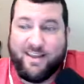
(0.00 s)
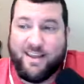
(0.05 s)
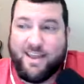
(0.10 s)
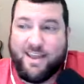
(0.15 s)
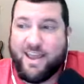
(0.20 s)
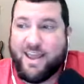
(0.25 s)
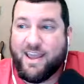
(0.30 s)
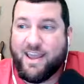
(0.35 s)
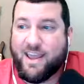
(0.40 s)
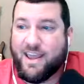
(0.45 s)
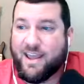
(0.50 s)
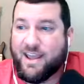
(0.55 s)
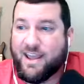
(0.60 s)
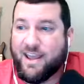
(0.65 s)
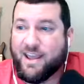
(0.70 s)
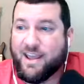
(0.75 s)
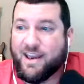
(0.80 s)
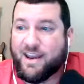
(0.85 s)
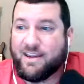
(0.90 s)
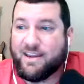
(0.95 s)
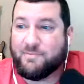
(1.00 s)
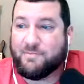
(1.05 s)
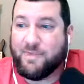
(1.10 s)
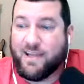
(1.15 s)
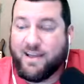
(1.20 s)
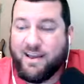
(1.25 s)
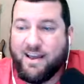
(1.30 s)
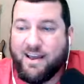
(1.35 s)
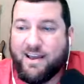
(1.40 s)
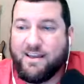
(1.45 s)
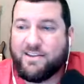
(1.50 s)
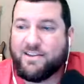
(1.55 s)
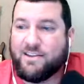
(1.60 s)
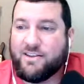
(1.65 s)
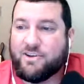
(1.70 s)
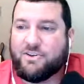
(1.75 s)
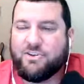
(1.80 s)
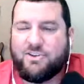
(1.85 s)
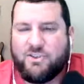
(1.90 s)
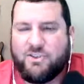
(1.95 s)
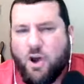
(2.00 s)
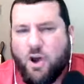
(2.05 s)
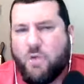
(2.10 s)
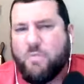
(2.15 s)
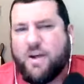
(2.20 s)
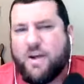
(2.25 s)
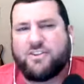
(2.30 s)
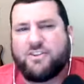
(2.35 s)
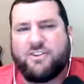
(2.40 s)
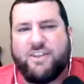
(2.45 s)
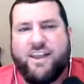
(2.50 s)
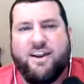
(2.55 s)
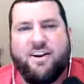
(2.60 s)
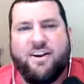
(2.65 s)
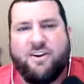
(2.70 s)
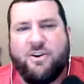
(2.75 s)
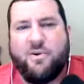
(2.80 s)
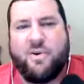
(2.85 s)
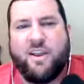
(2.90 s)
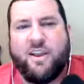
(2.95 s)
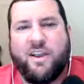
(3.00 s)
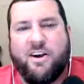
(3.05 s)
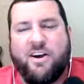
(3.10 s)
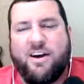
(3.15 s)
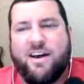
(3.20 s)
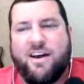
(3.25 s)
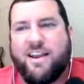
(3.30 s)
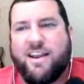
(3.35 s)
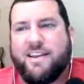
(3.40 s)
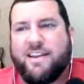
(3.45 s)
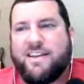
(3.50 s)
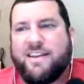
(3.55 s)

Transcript: And it's because there's so much there going on